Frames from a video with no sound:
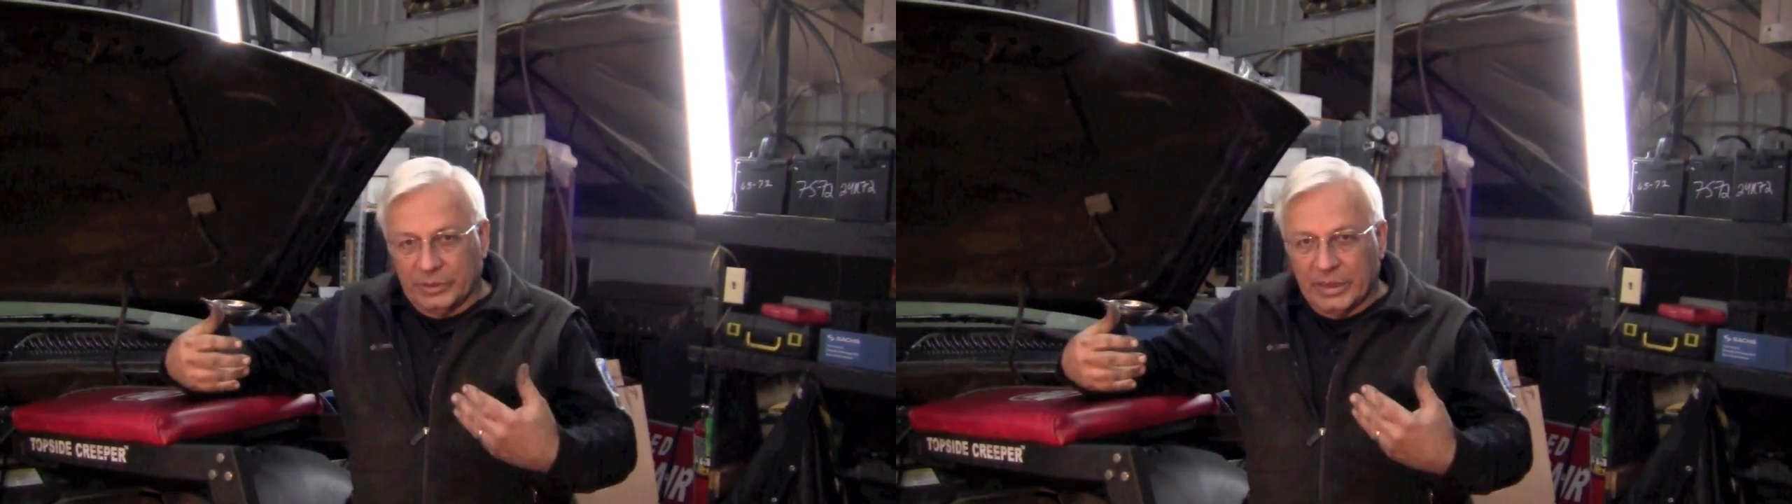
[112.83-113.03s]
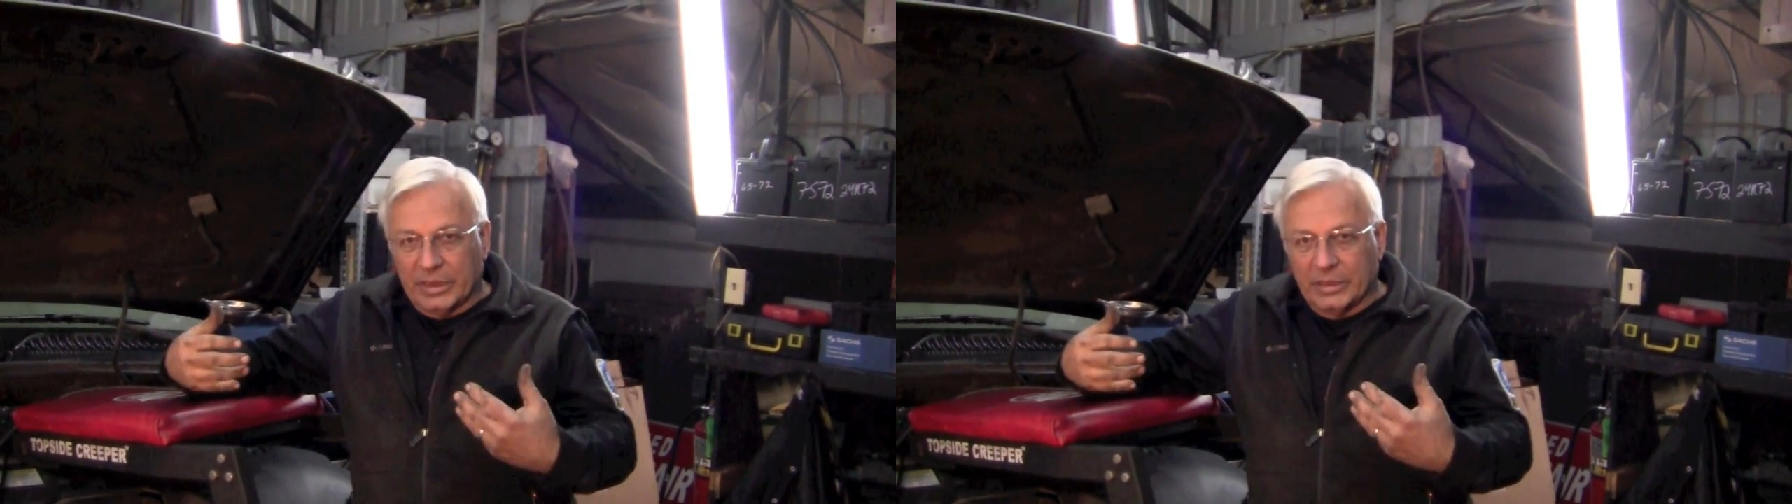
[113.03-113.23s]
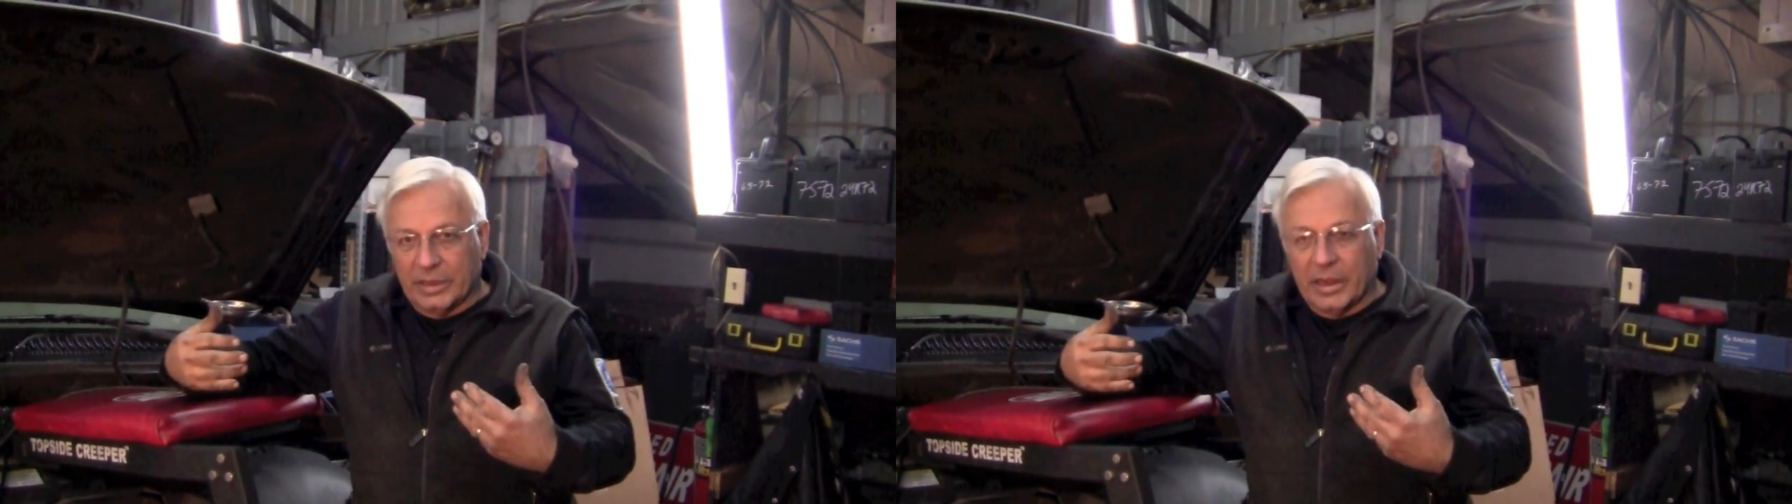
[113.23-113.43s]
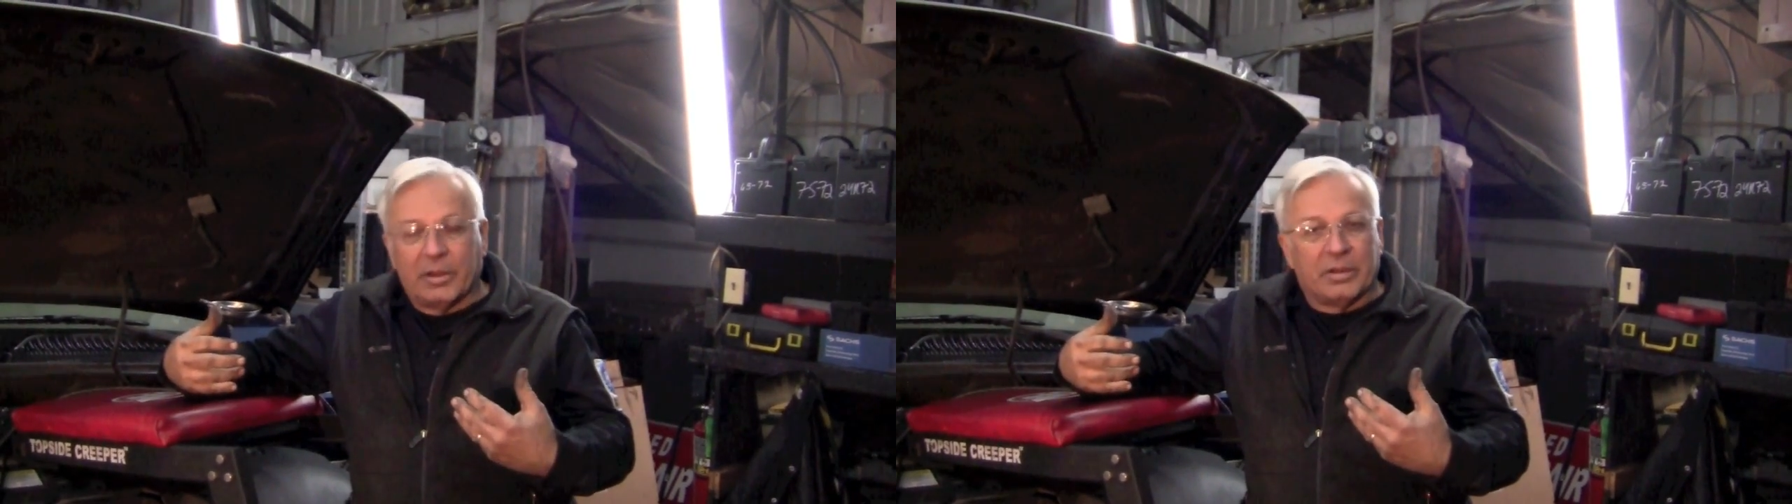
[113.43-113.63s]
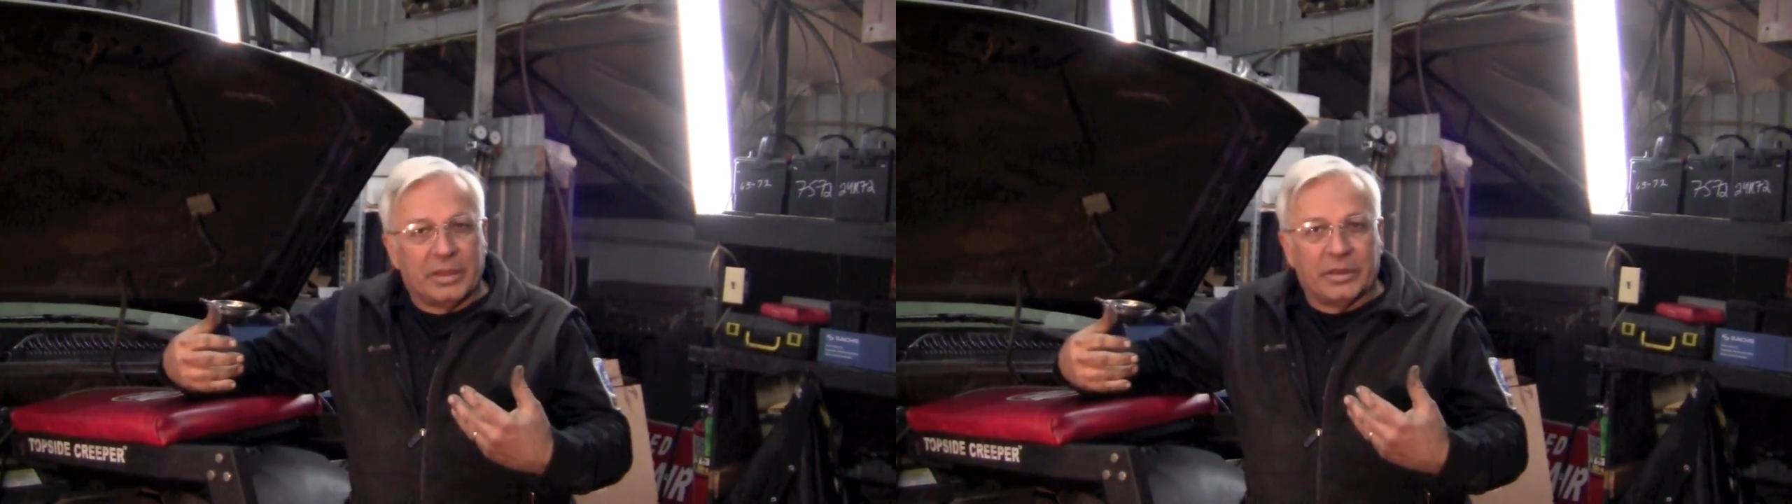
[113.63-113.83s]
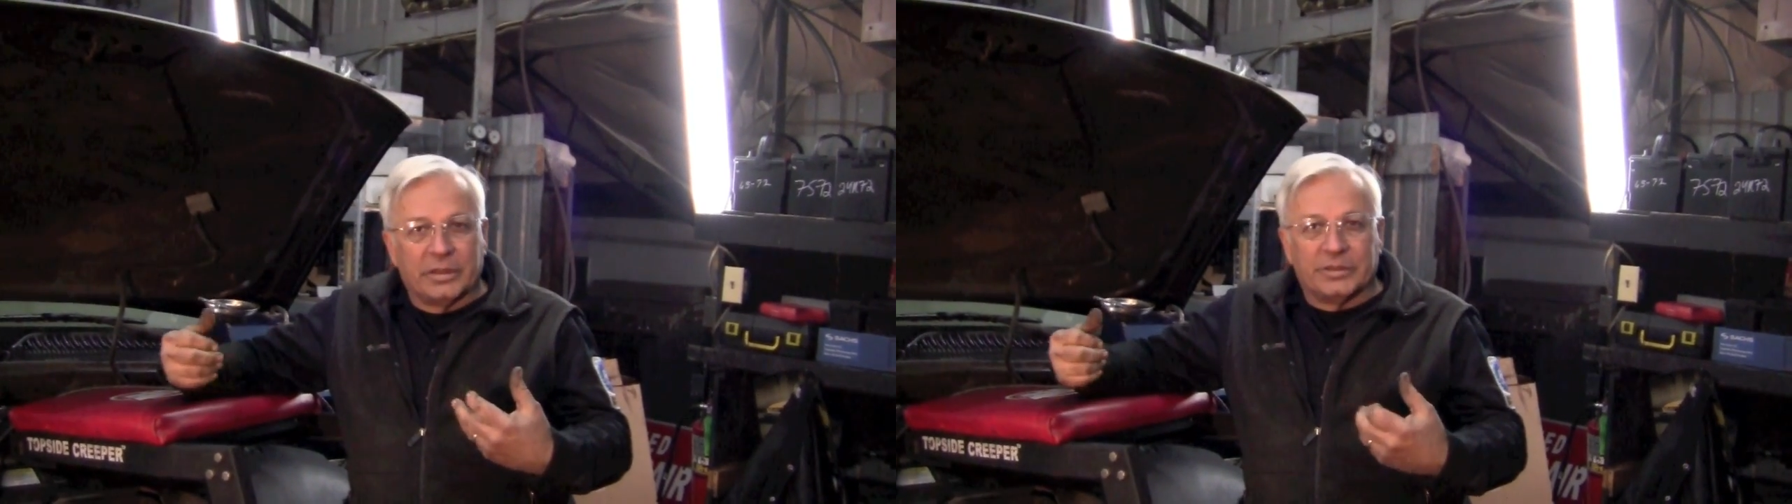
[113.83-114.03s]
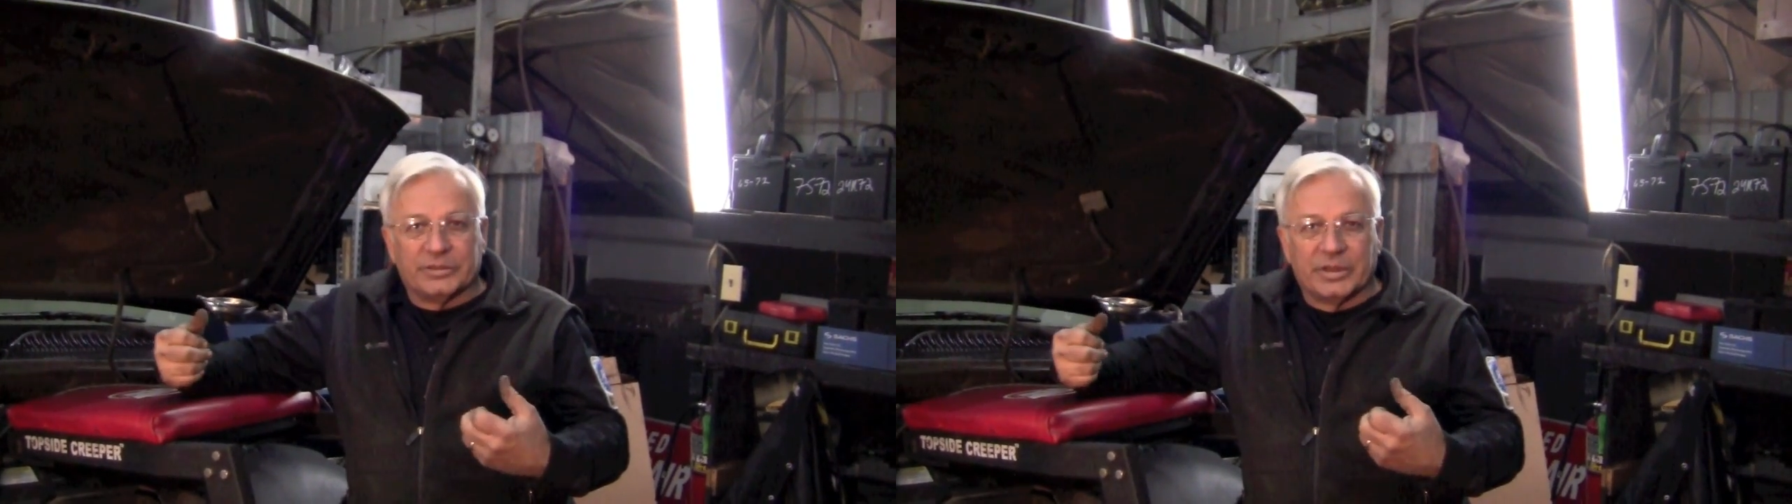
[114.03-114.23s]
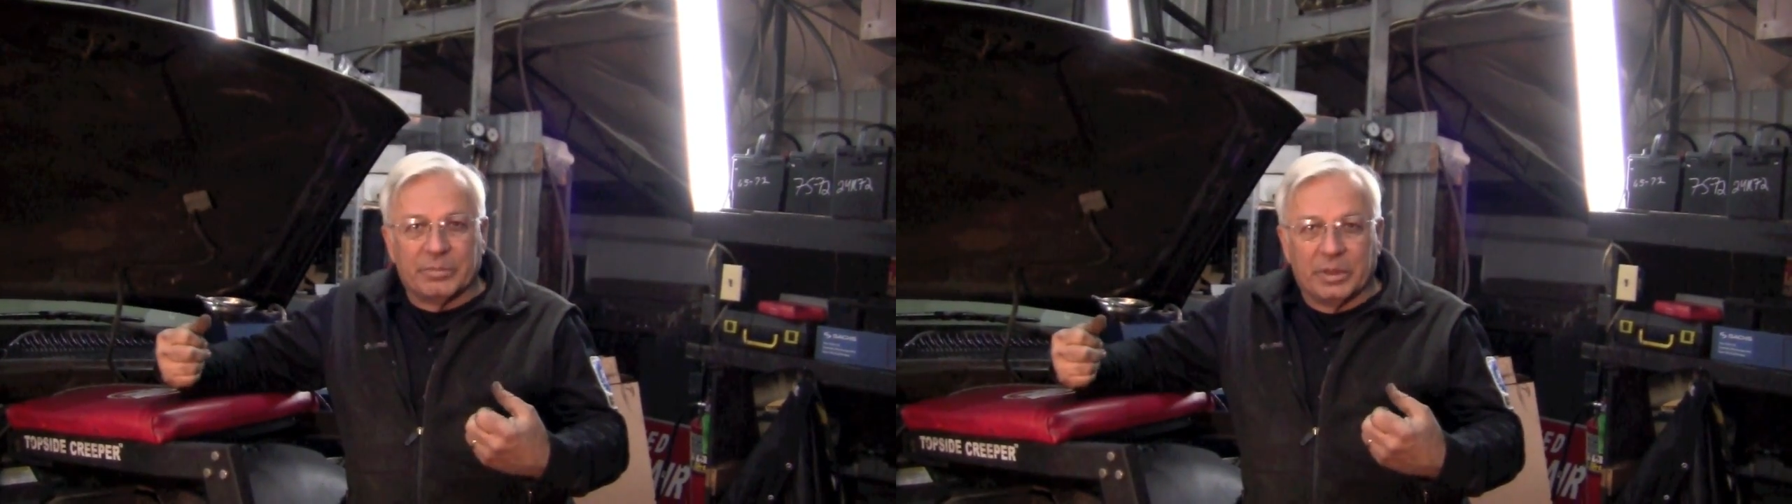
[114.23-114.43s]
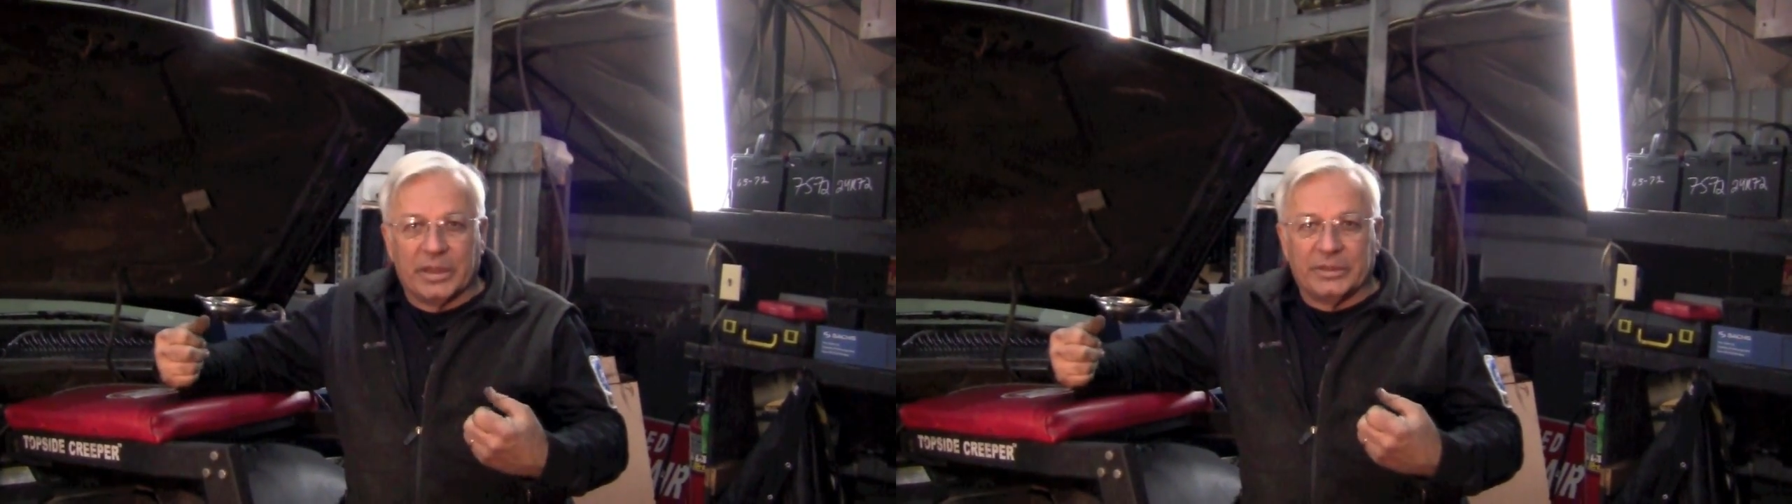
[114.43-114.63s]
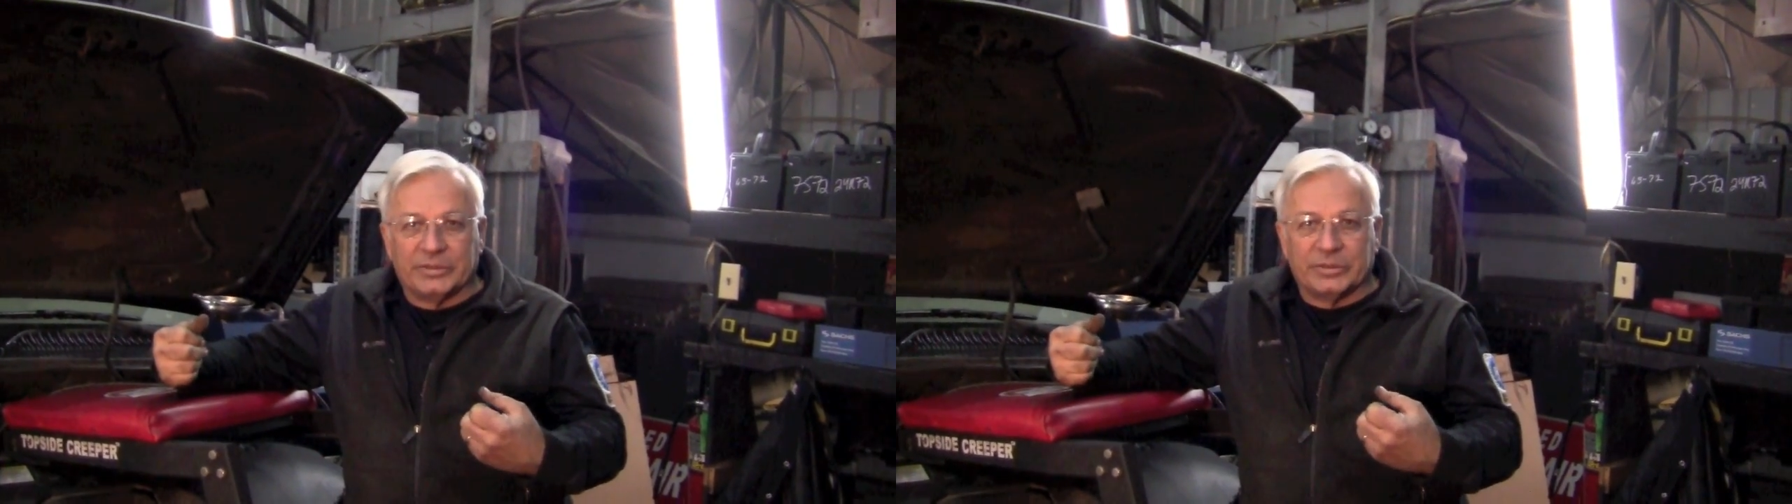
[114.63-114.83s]
taking the air in at the same
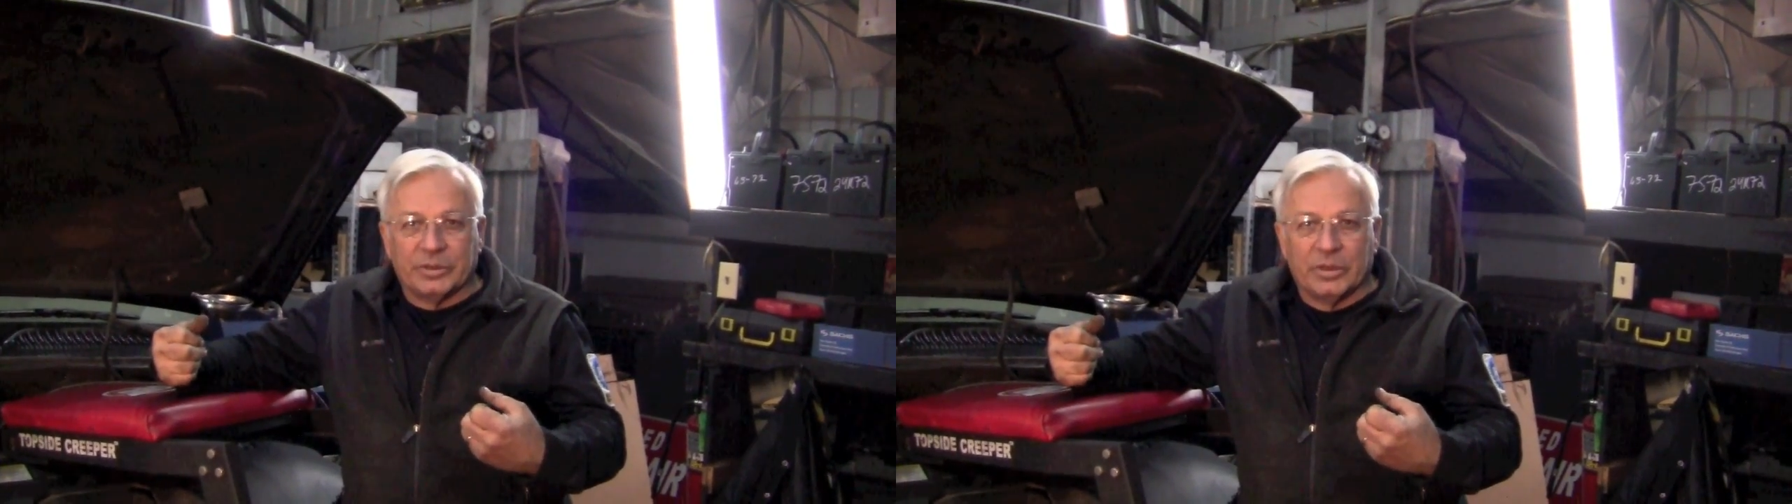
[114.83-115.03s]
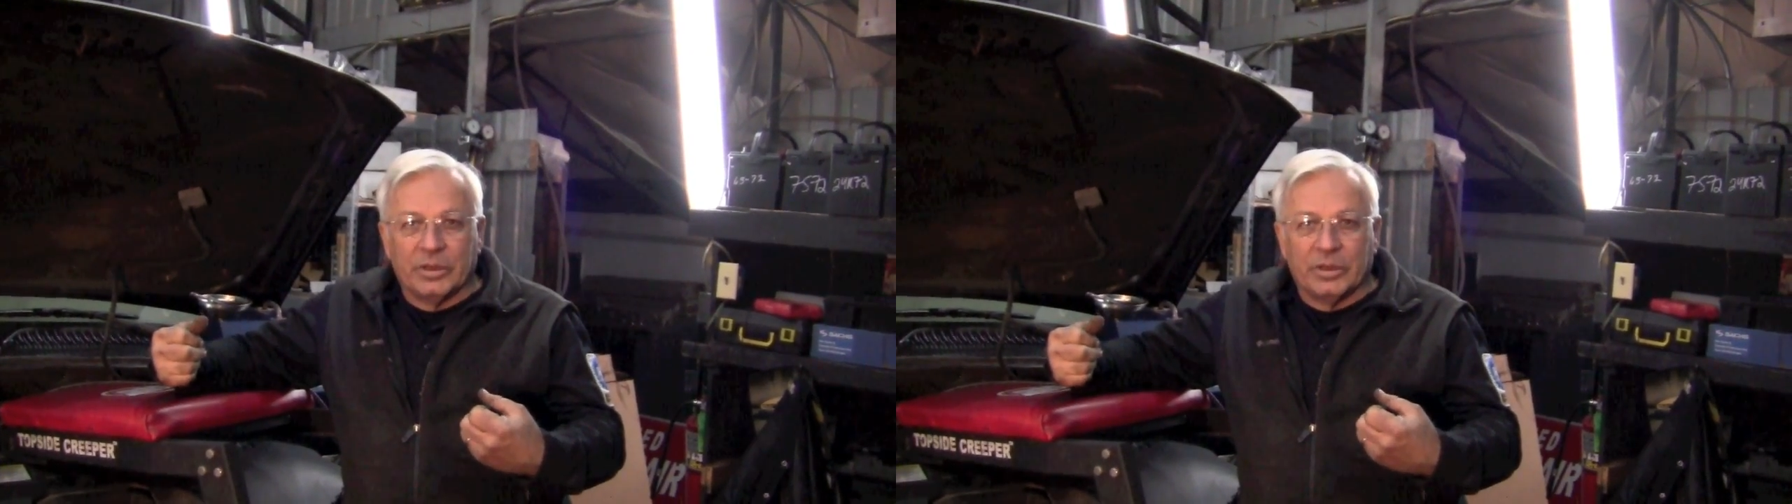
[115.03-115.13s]
place.